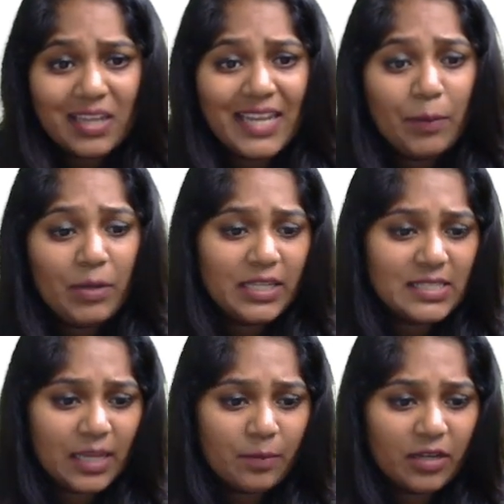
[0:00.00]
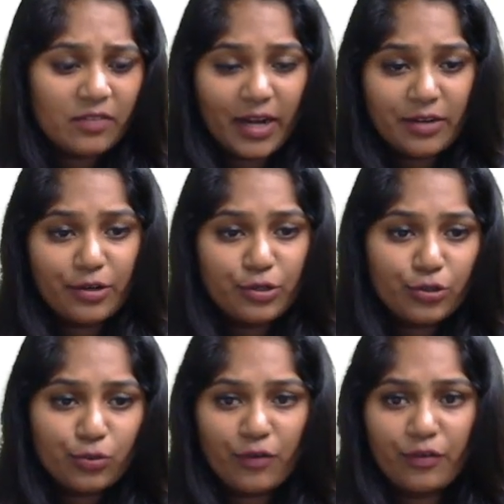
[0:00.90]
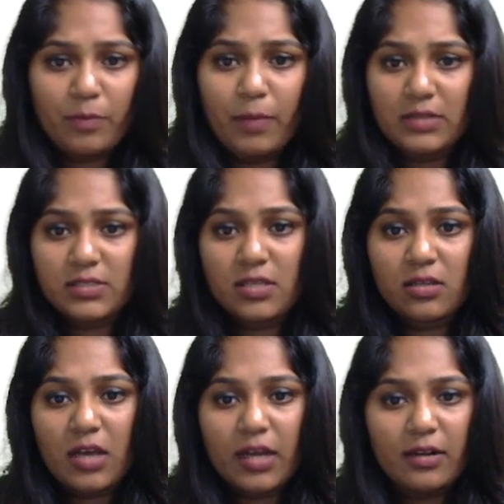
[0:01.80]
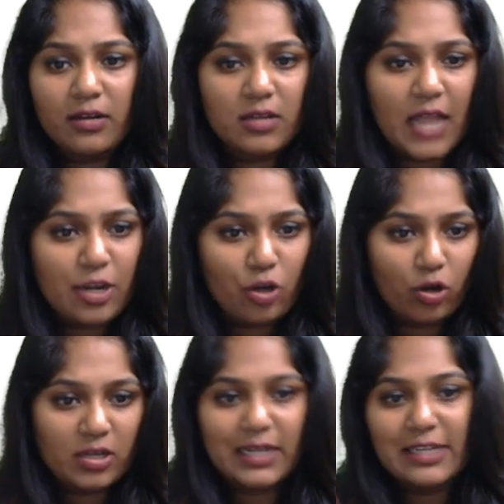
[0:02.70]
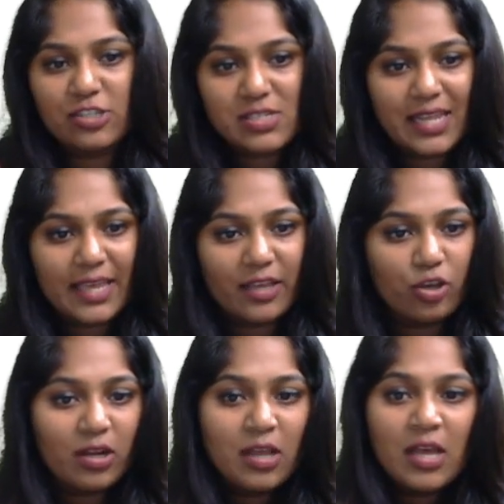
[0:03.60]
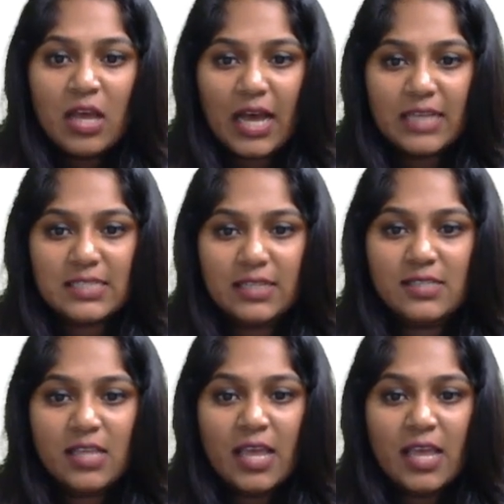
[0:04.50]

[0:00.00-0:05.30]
Liabilities can be divided into two different parts, current and non-current. Just like your assets,